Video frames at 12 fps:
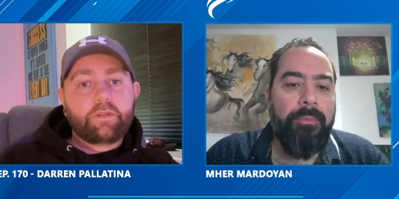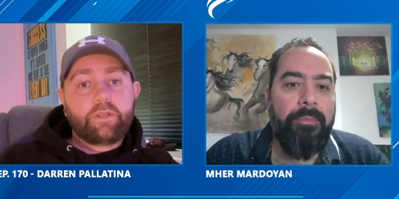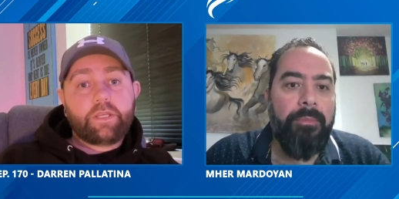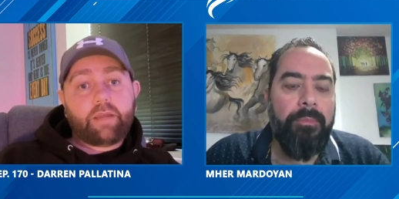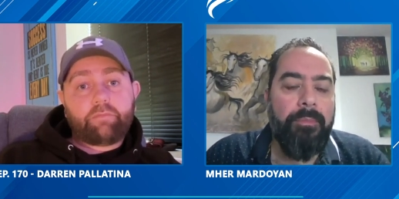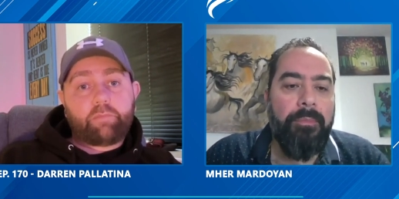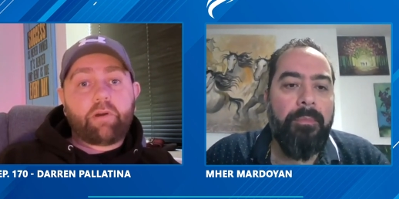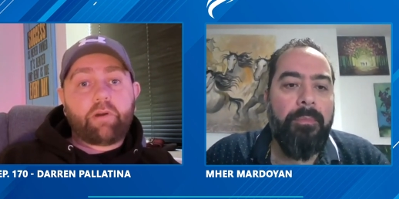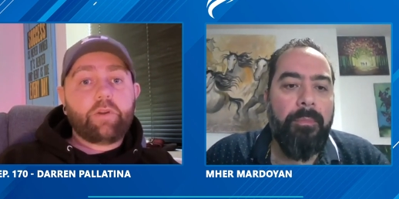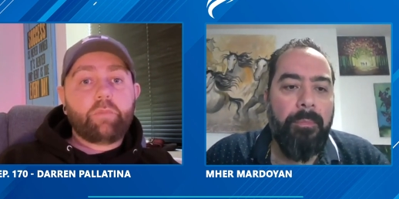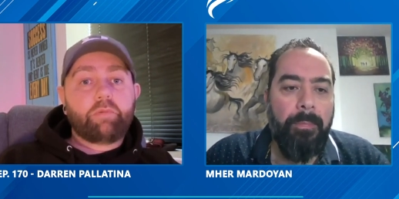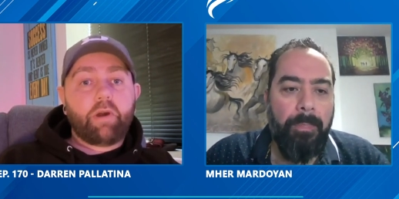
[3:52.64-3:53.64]
Speaker 1: you could have a
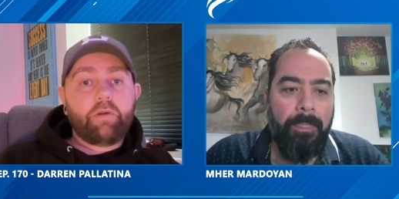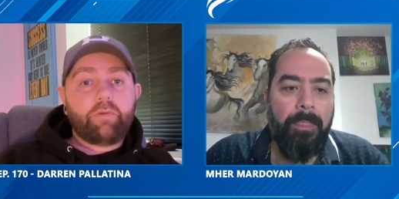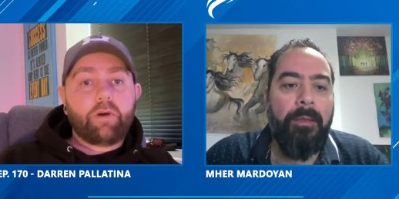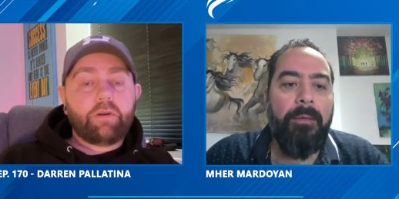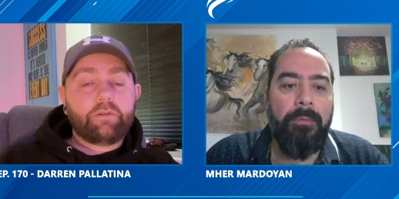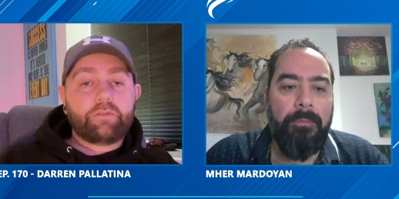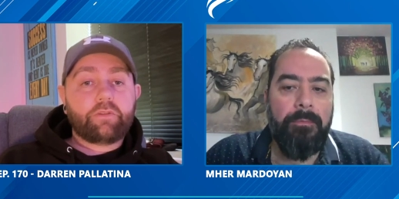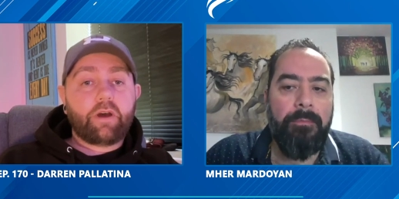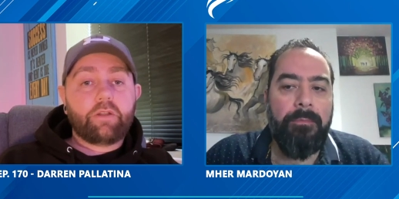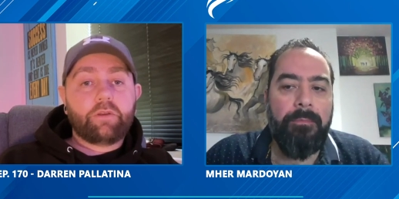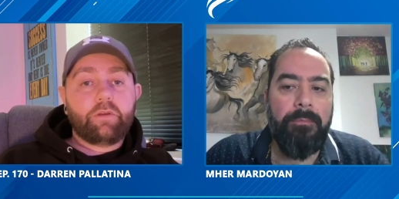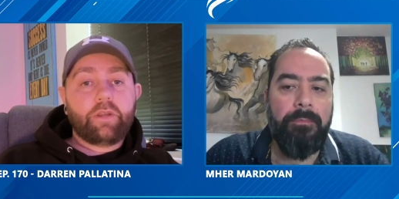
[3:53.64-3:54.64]
brand new profile and just
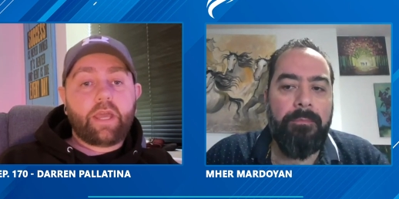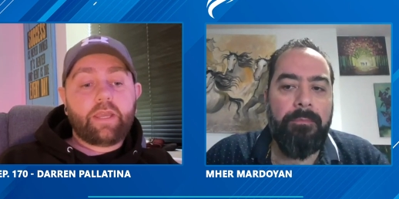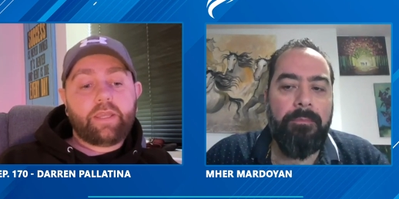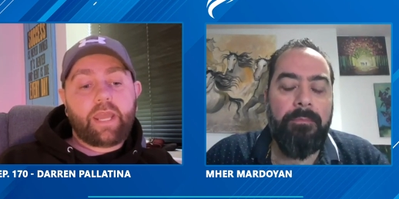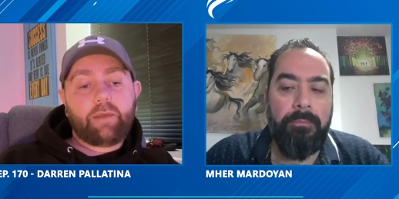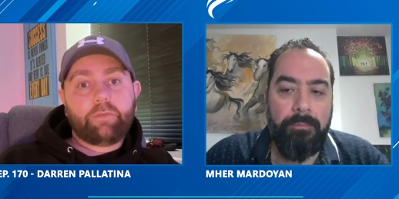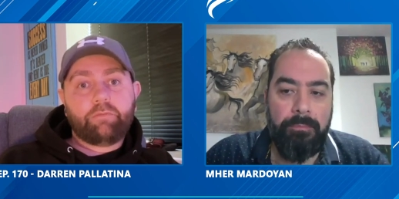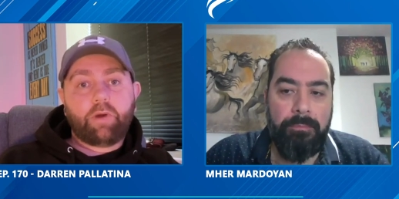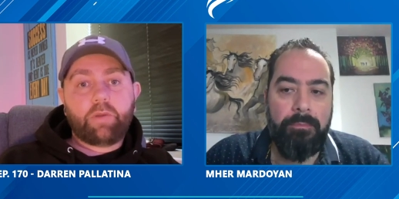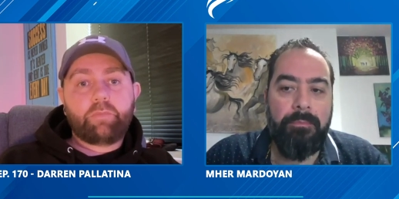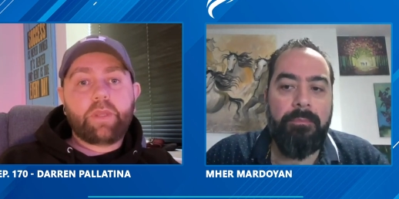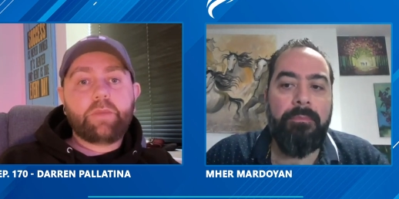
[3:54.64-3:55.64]
start doing that and connect with the
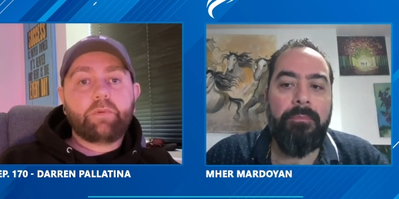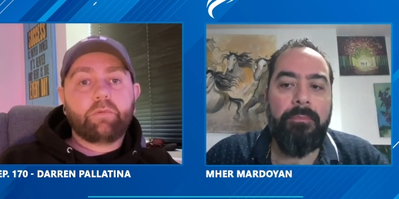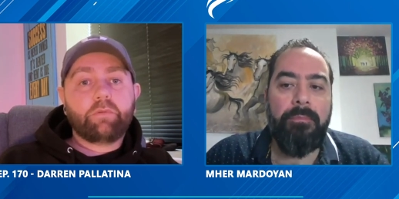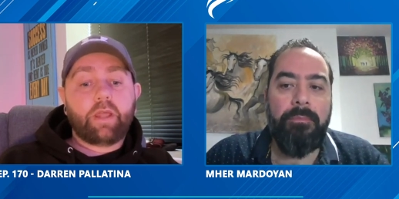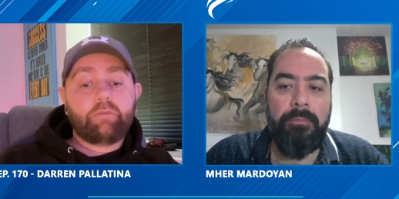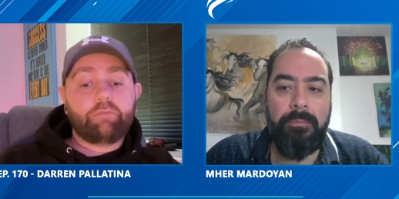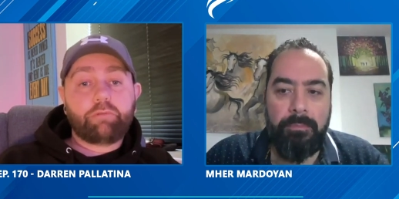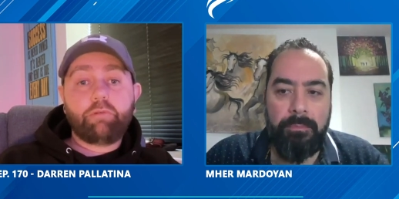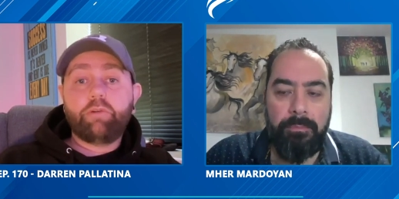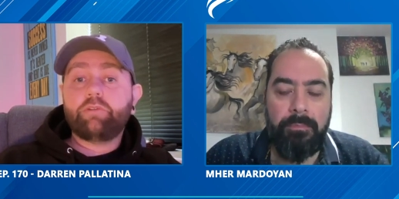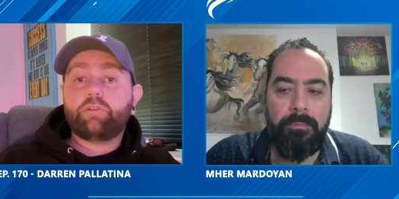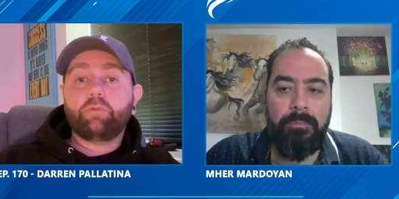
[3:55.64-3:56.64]
right people. Like
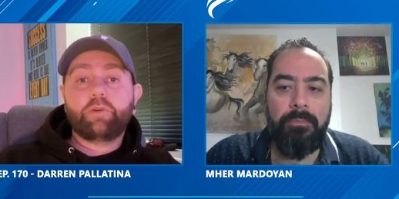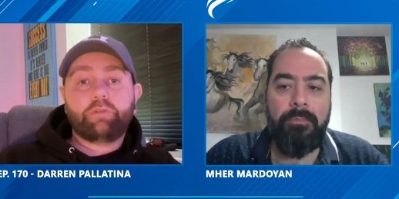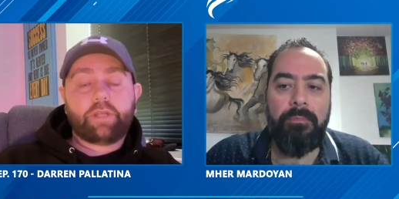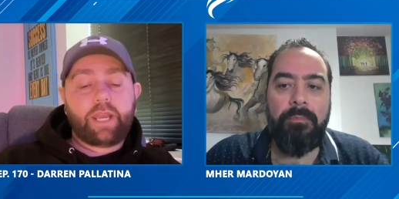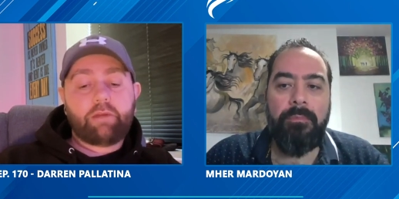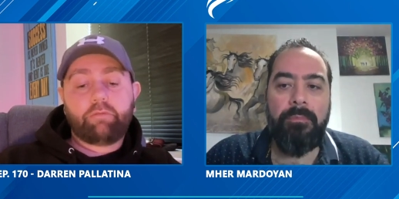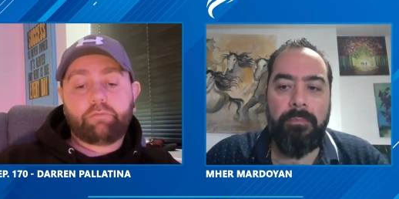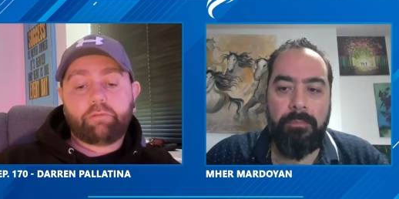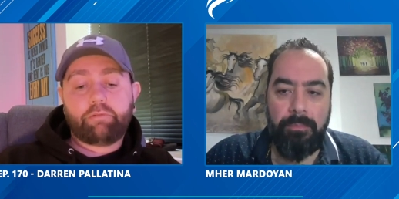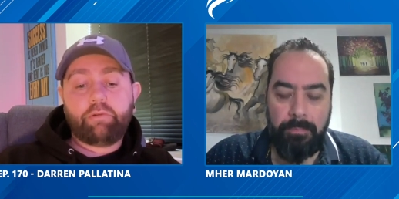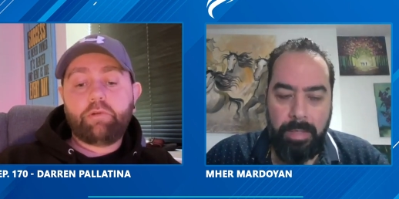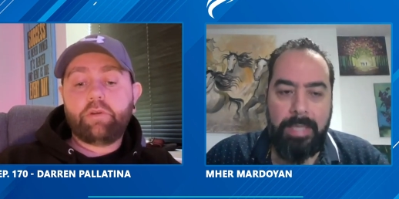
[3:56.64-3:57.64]
recruiters, you want to connect with
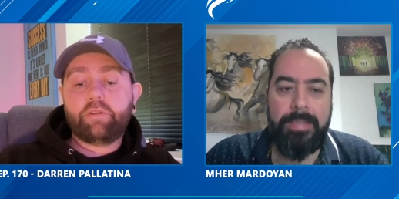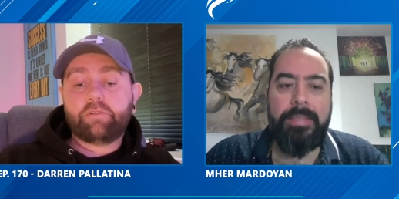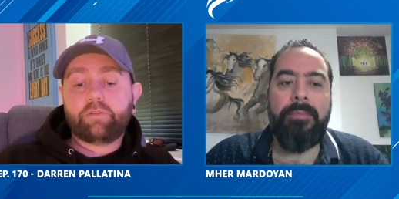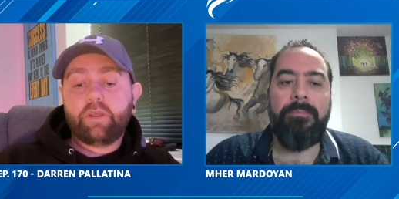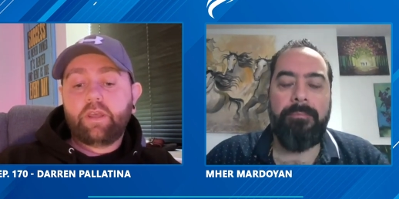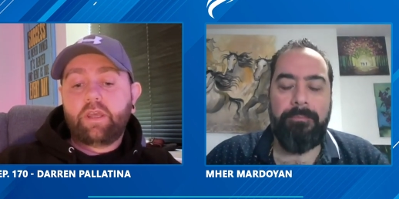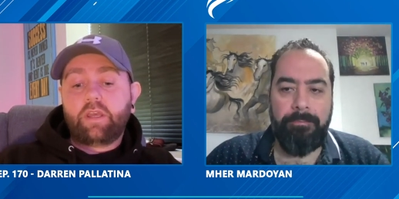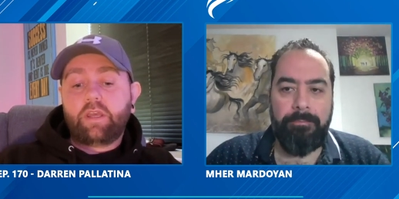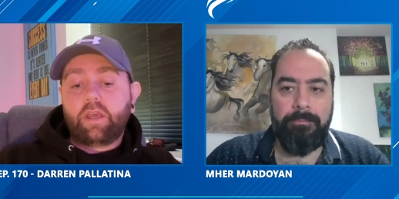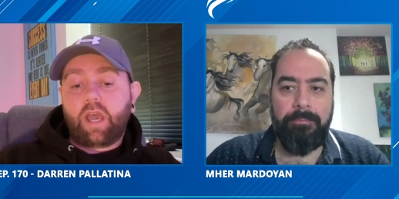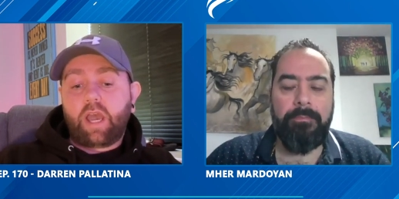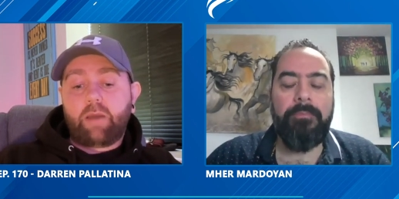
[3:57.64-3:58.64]
recruiters. Yes.
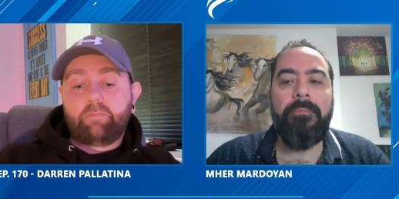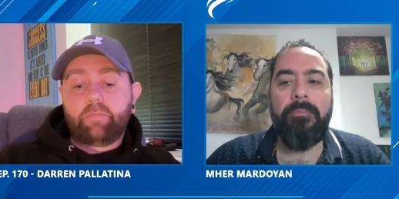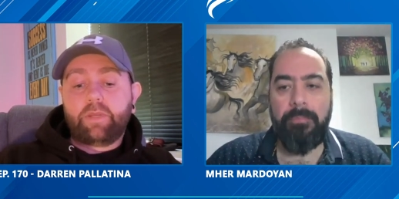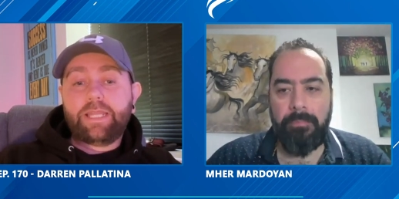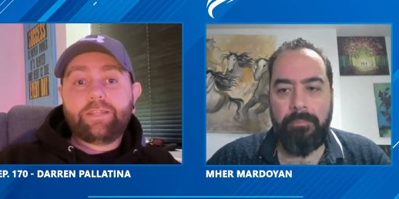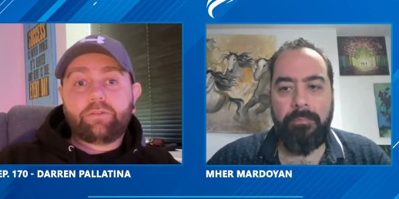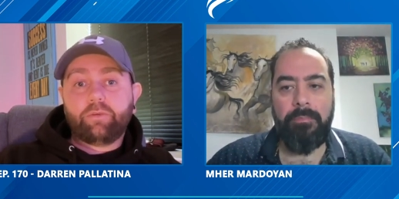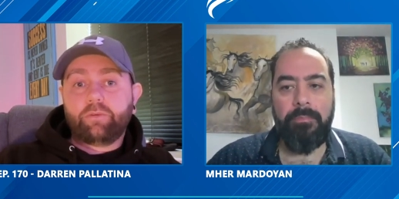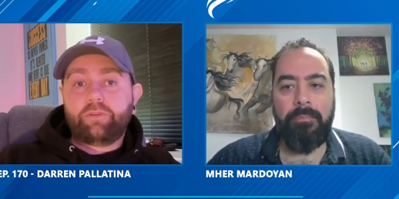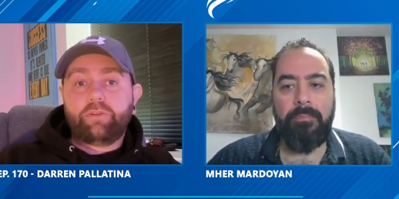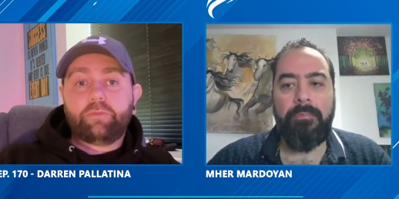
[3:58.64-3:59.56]
Um, lead sourcing